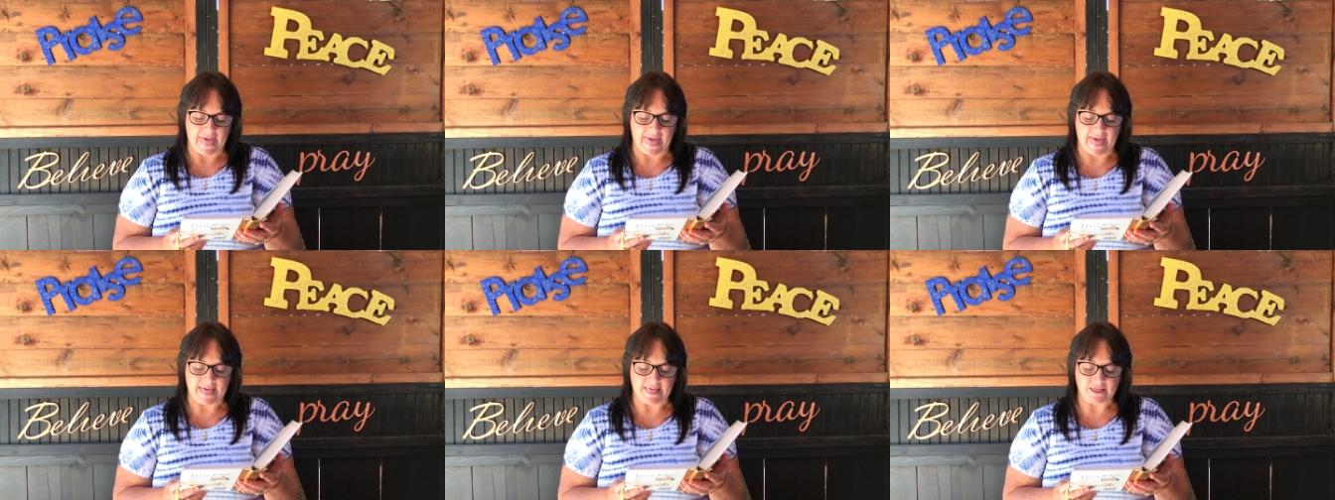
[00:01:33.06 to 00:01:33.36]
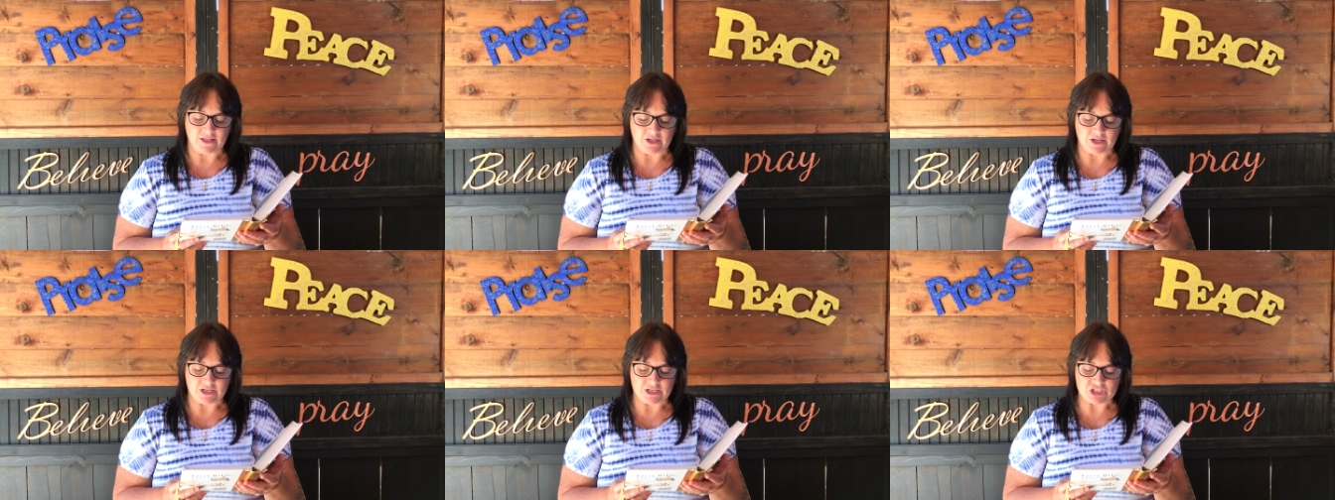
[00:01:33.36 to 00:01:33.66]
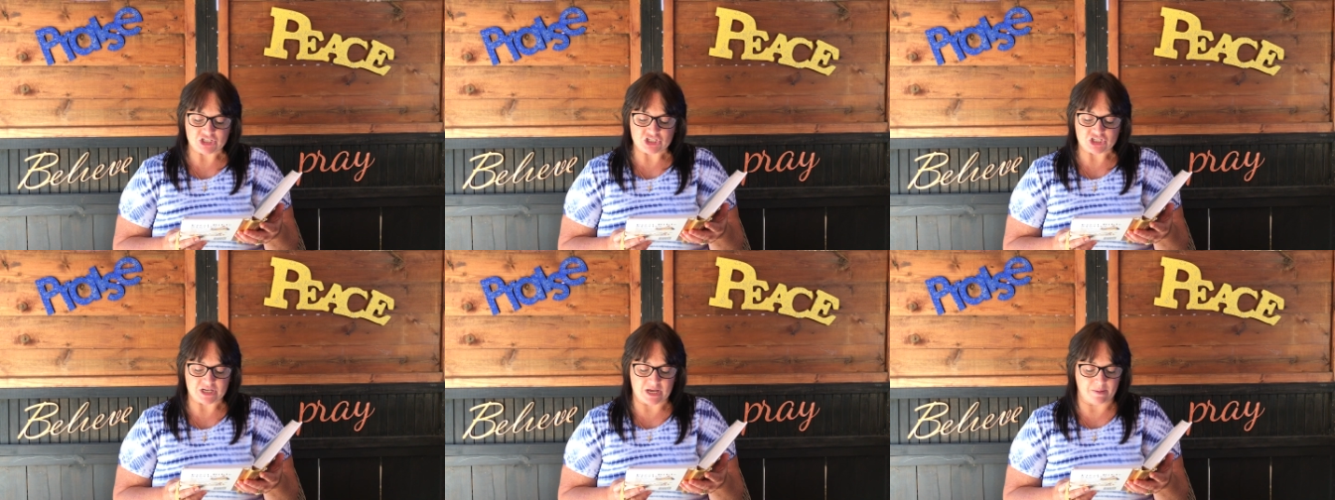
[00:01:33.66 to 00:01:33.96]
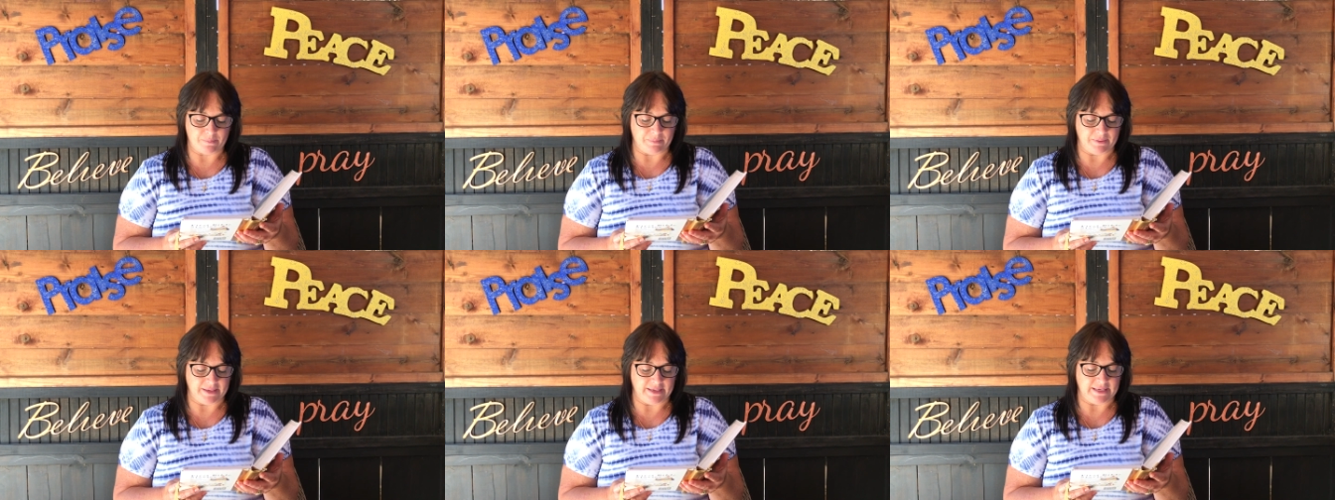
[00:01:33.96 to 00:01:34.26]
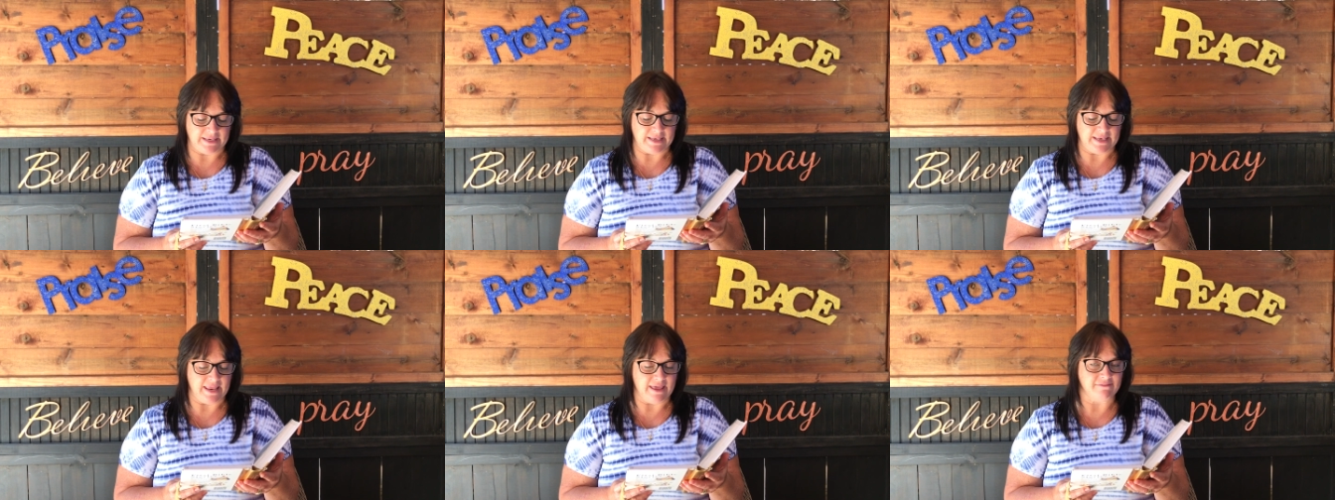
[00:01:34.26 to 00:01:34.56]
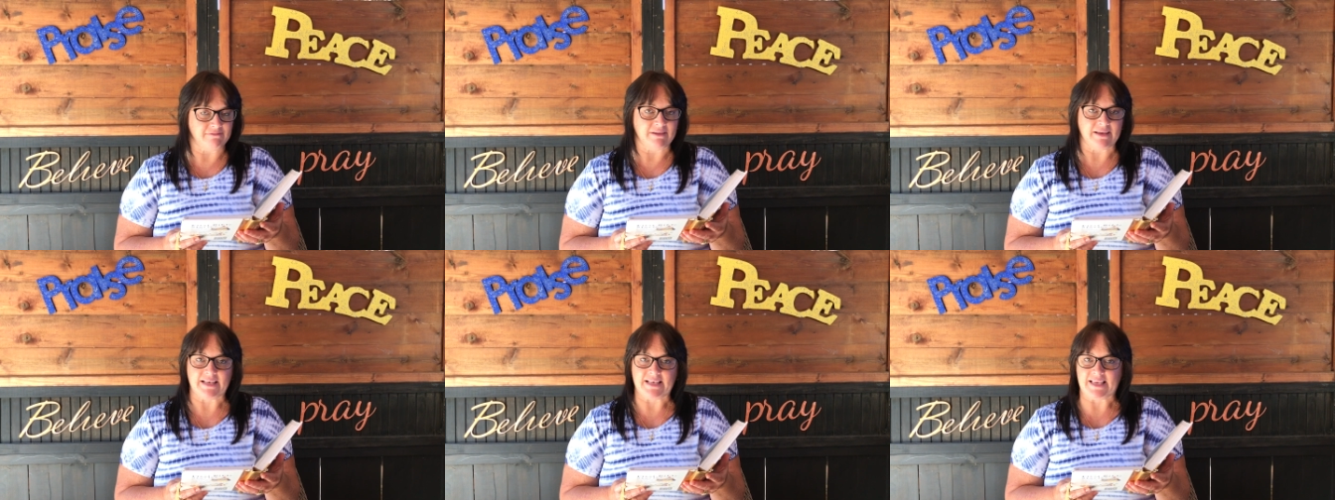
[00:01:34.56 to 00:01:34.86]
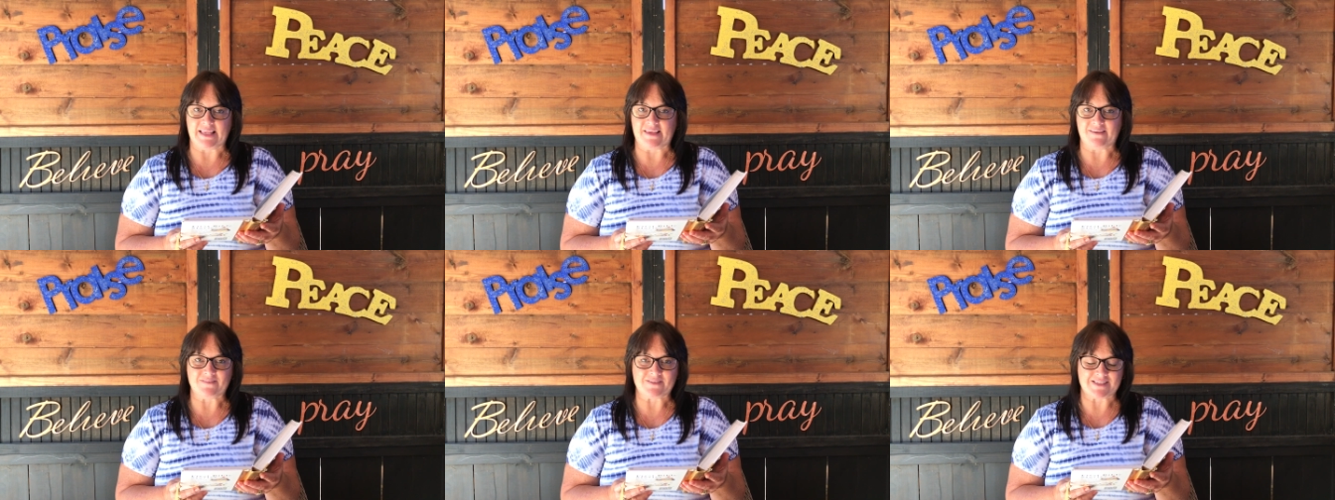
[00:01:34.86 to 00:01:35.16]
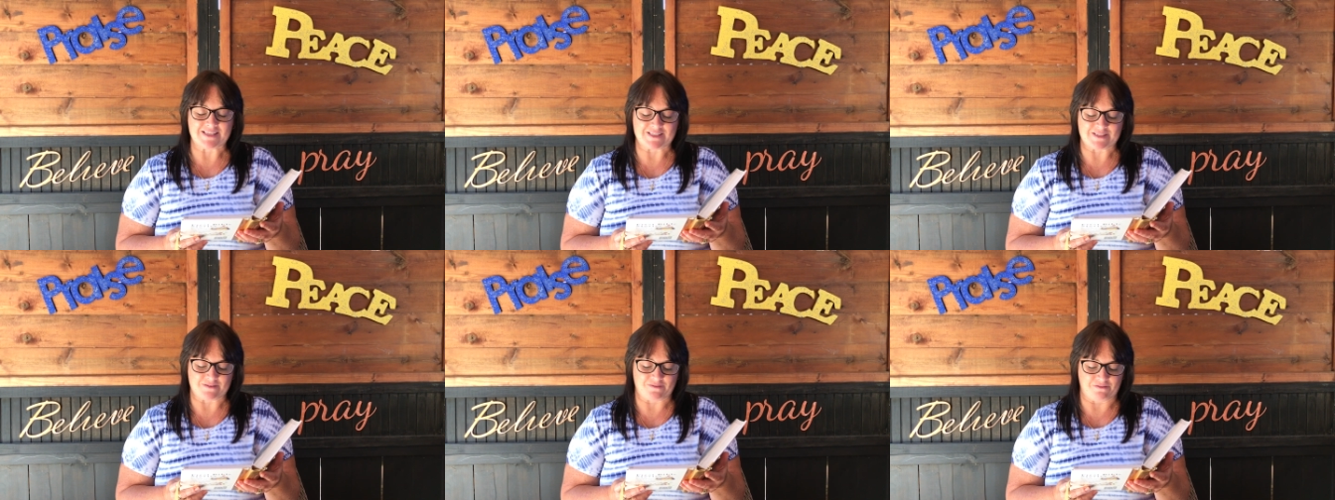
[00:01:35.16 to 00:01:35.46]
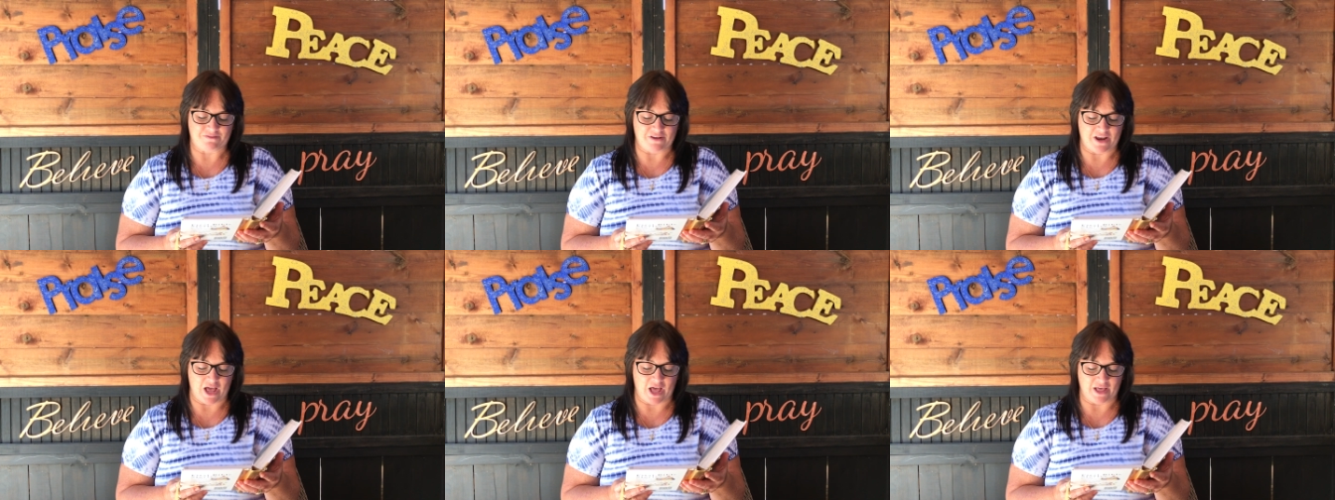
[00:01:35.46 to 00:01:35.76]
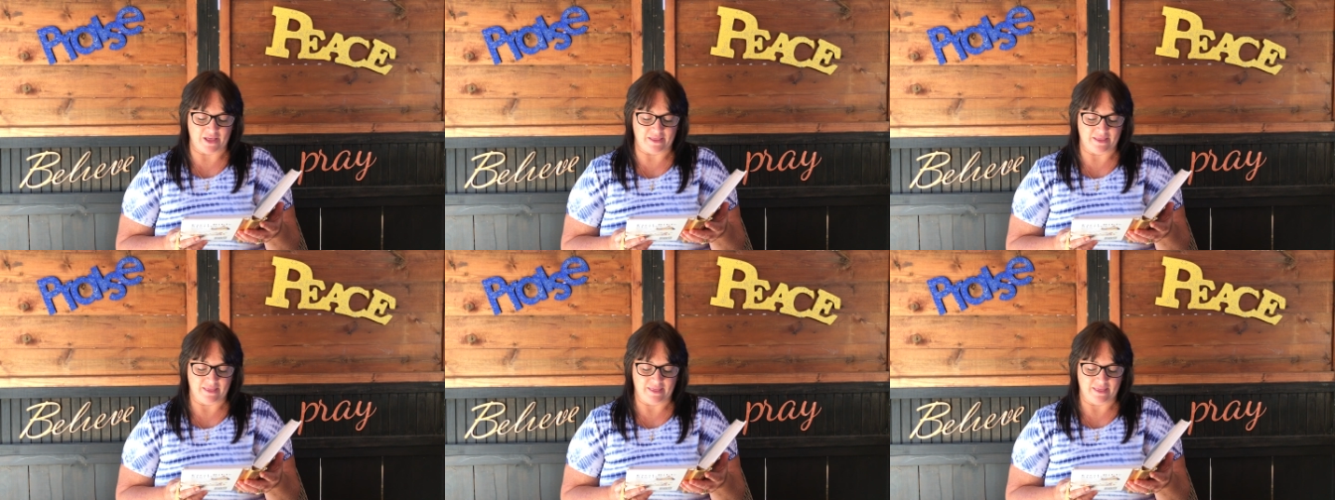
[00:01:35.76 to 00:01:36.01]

A good shepherd never leaves his flock,